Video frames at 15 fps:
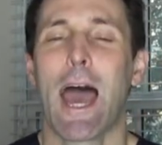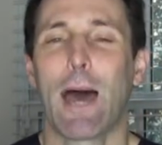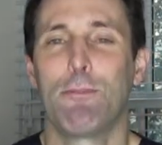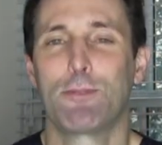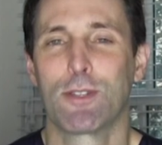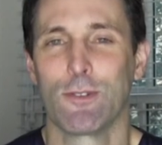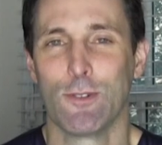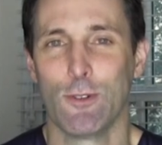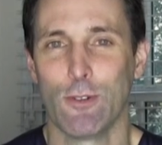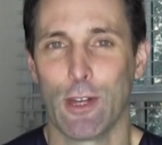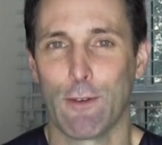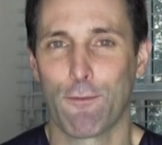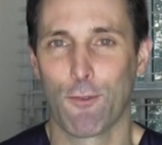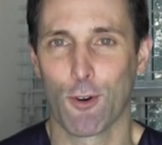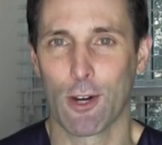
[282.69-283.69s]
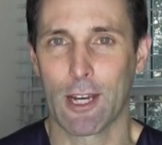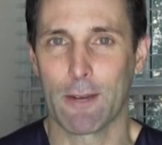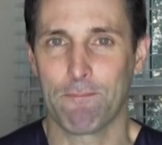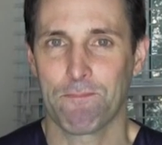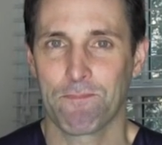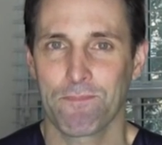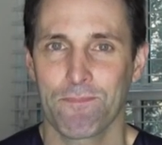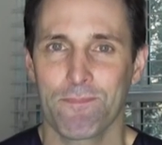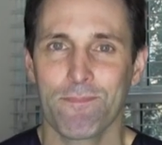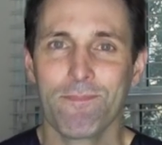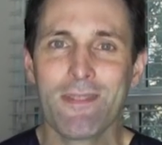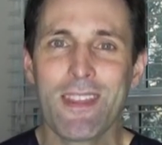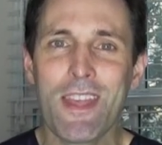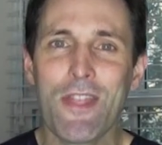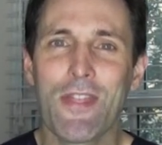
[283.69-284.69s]
absolutely free.
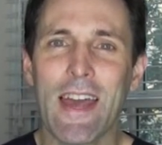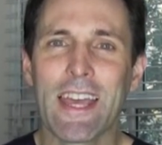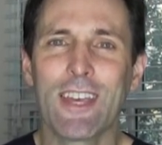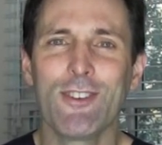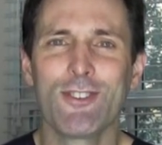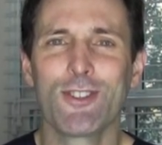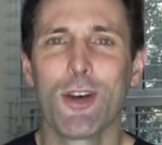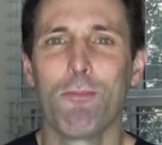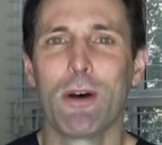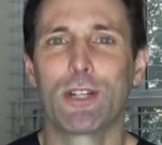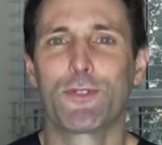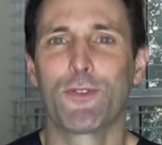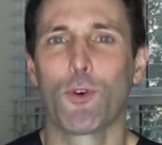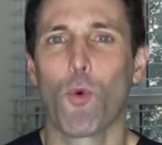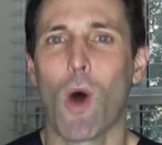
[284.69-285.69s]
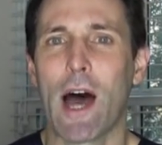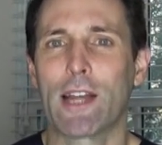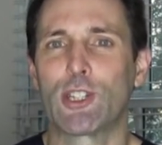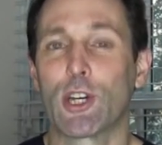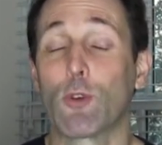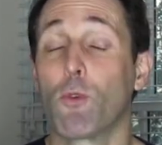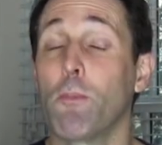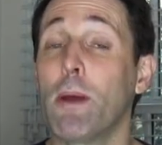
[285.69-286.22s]
Thank you so much for watching.